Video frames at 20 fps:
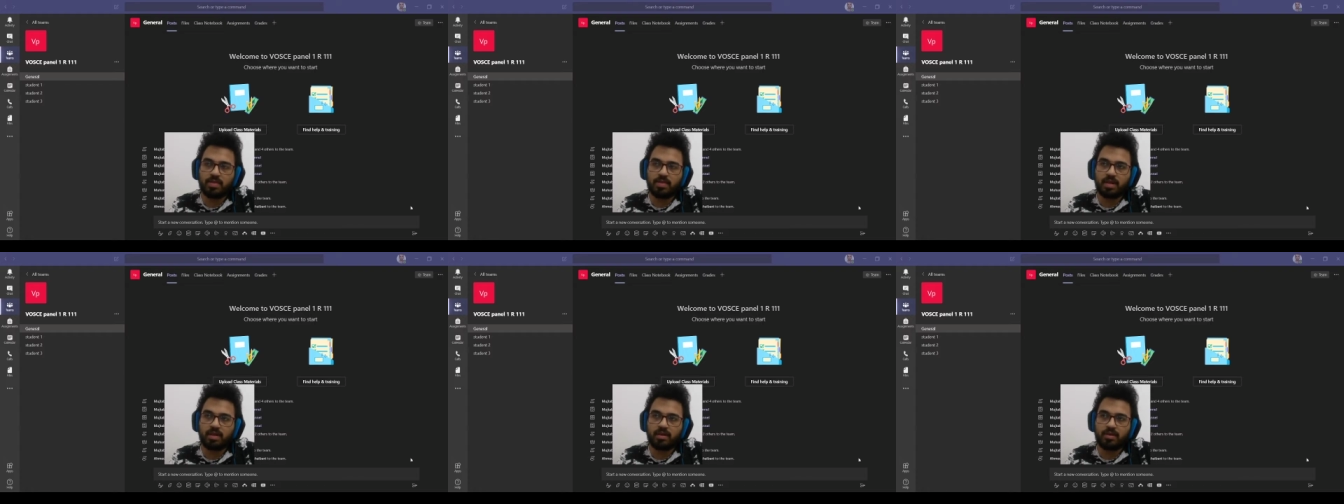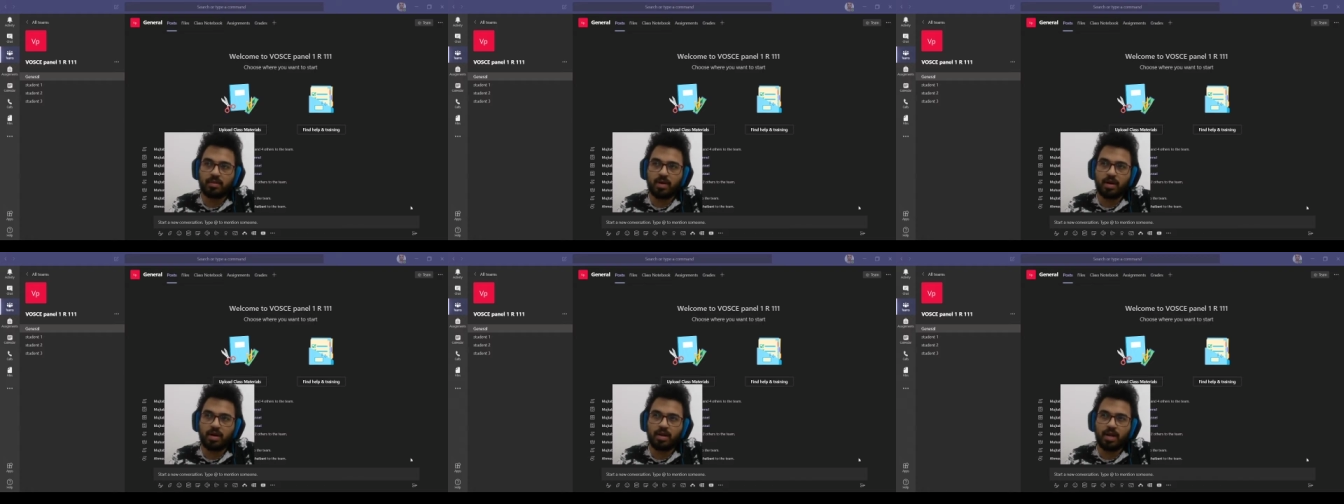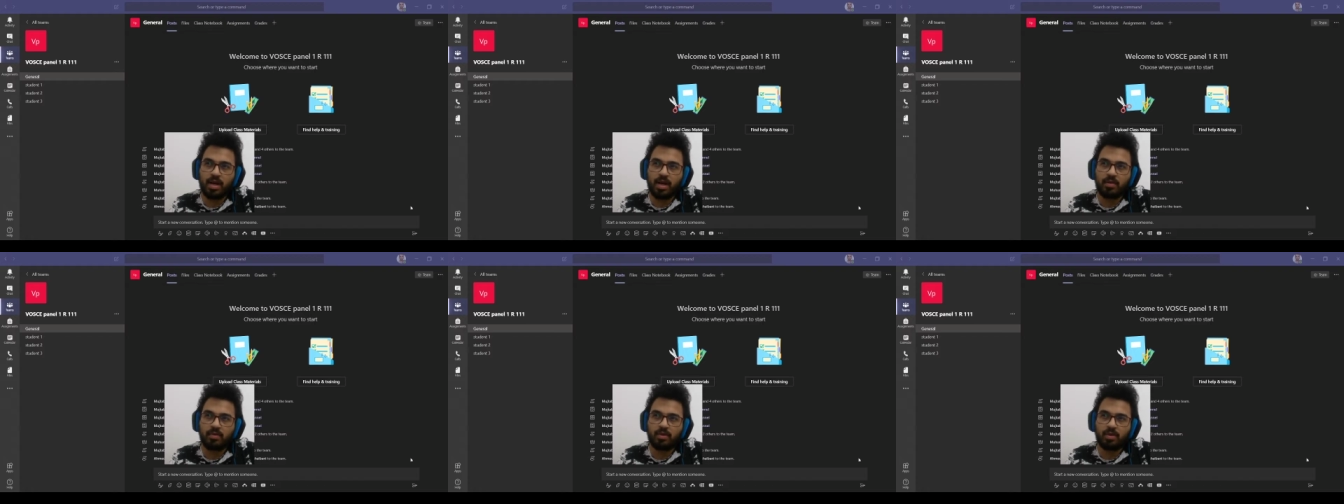Like right
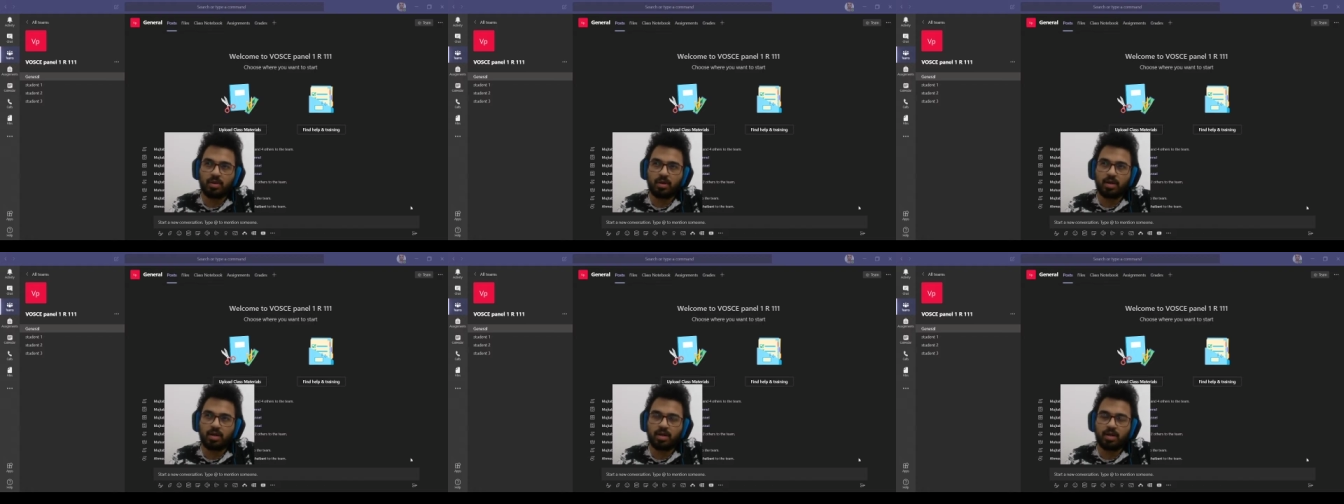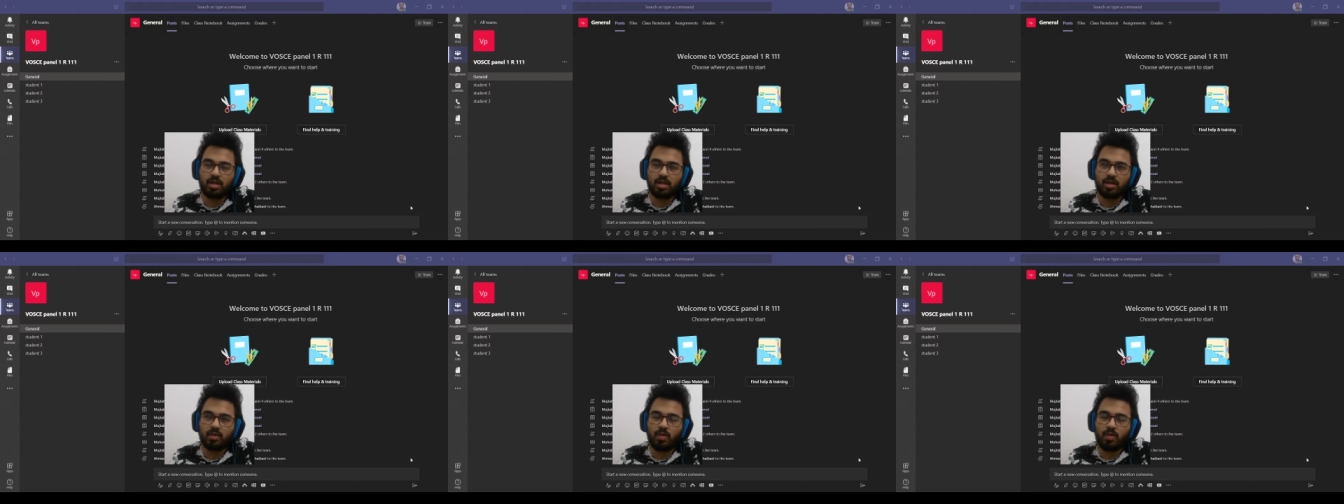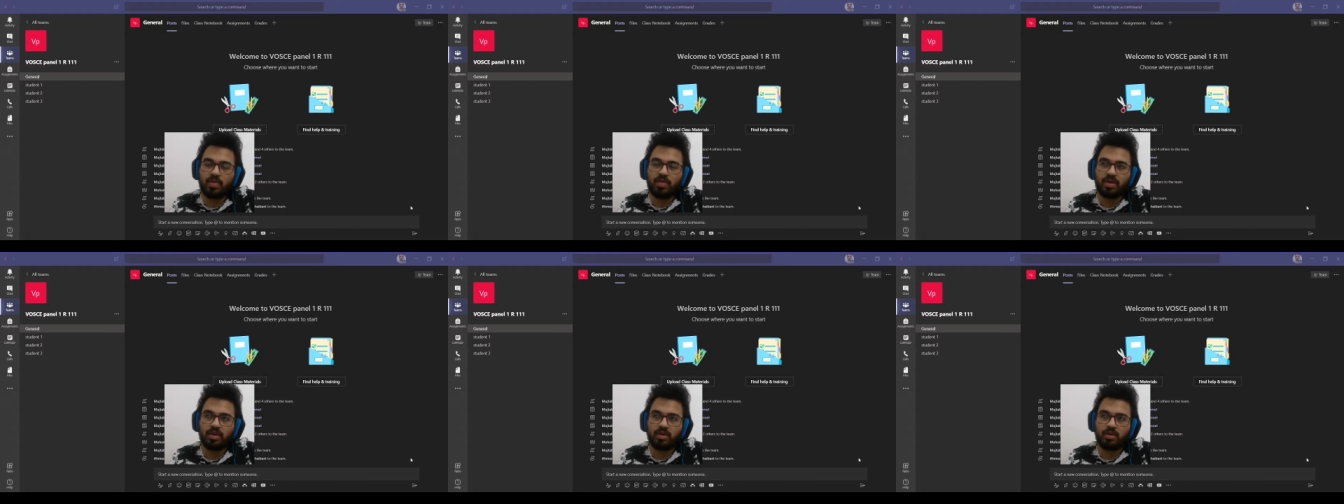now, you can
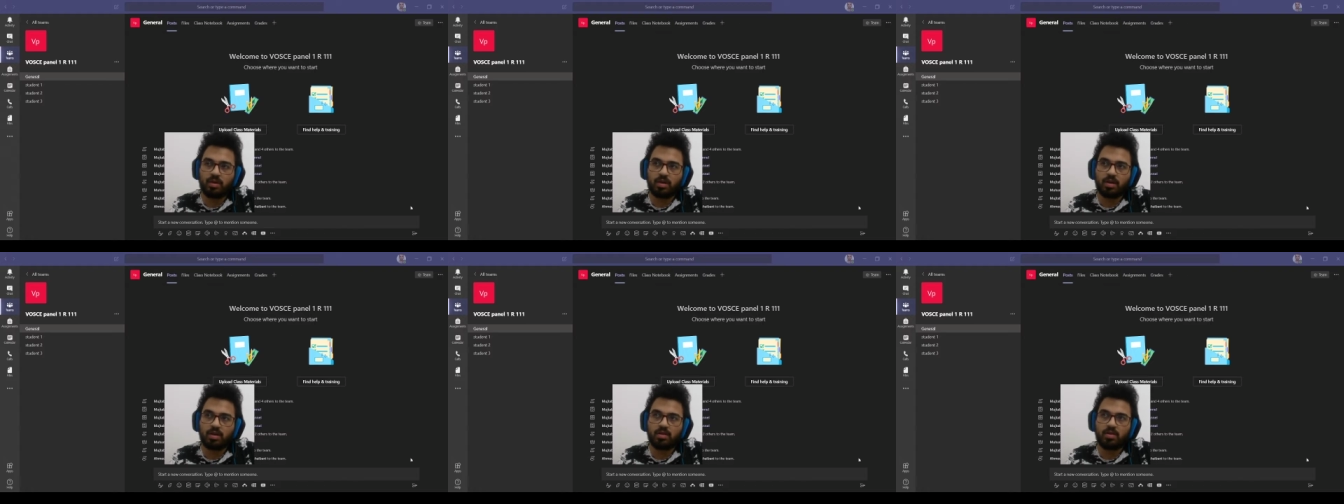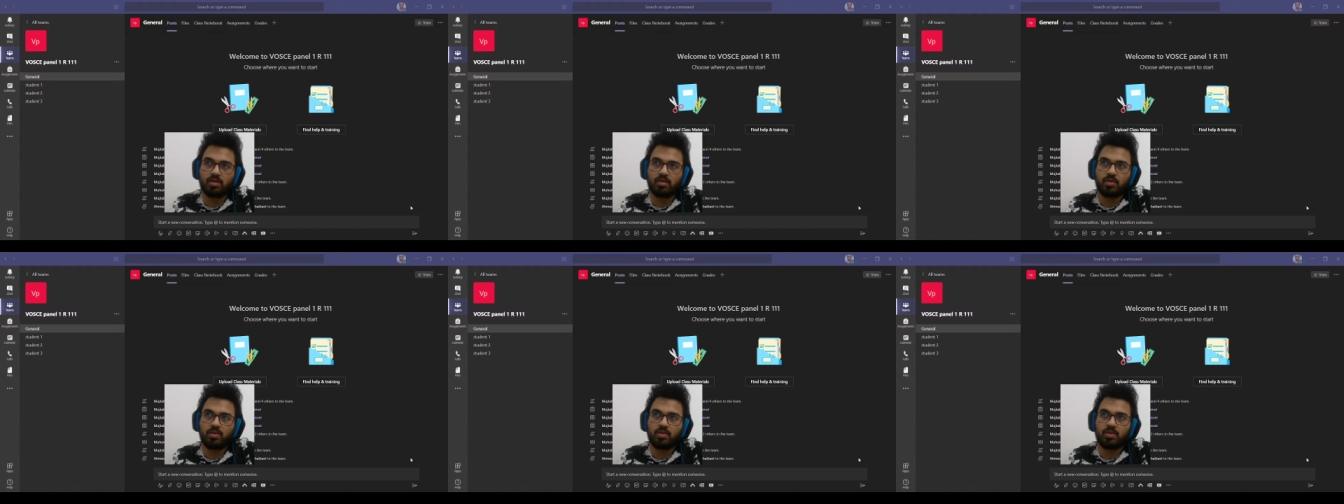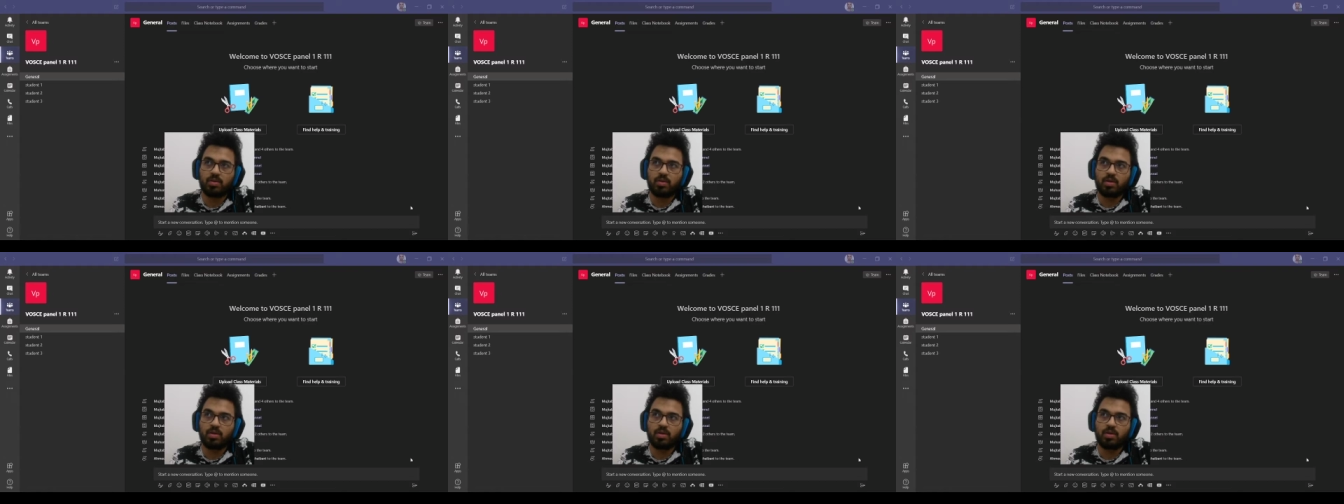one thing you can do